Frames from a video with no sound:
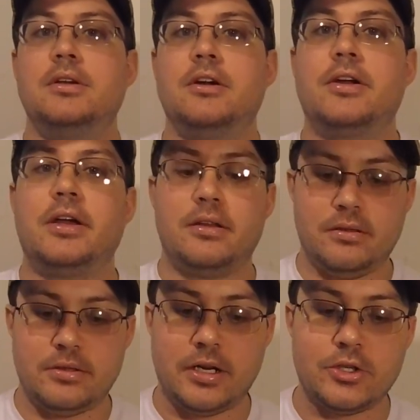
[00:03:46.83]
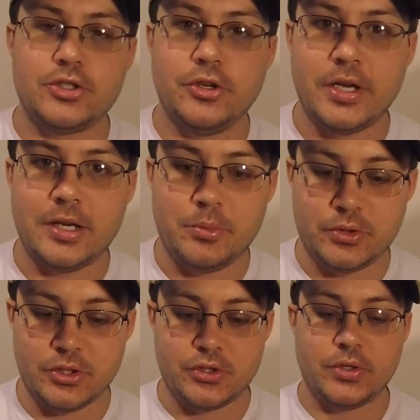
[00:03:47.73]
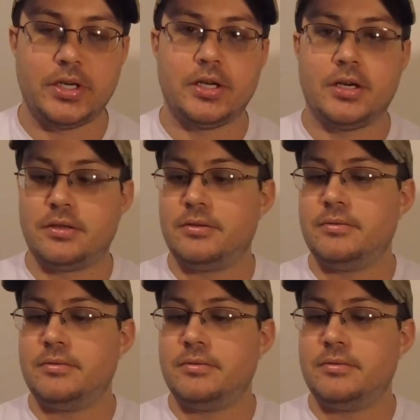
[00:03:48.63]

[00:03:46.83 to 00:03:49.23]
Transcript: Alright, then I'll show you how to put the string on.